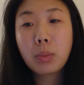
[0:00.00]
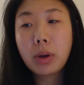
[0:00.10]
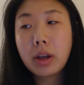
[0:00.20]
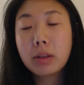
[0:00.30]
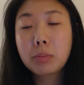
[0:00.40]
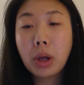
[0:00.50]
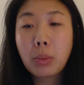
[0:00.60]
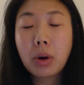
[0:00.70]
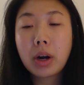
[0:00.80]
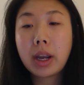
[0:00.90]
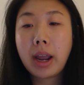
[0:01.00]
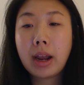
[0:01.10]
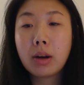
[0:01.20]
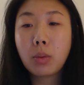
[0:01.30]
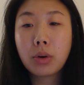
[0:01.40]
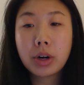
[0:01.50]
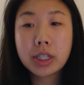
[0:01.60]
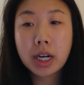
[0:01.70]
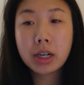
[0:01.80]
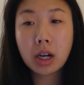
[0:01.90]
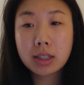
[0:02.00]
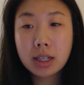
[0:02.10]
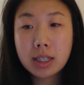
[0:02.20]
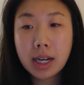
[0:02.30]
with blood work and ordering diagnostic